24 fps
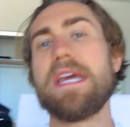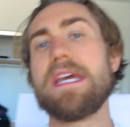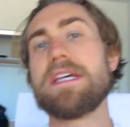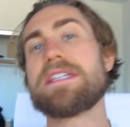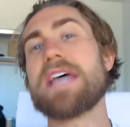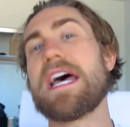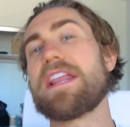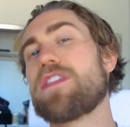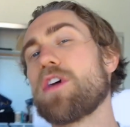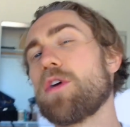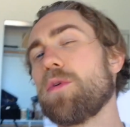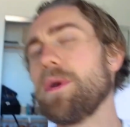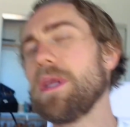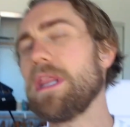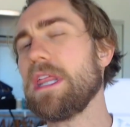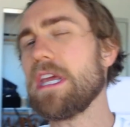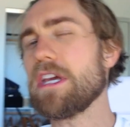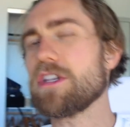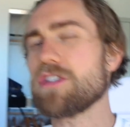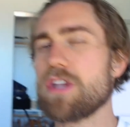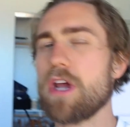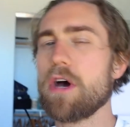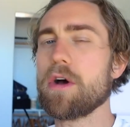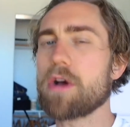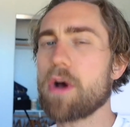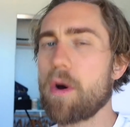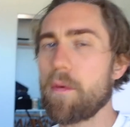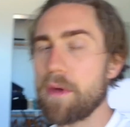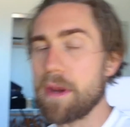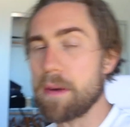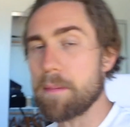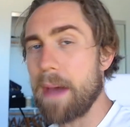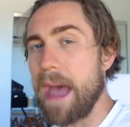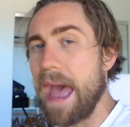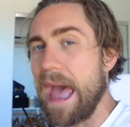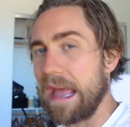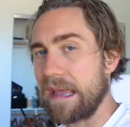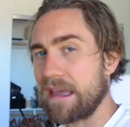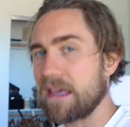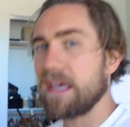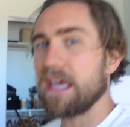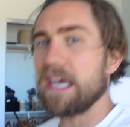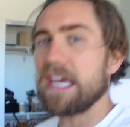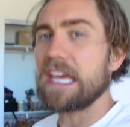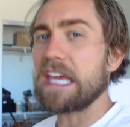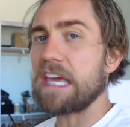is that there really is no going back.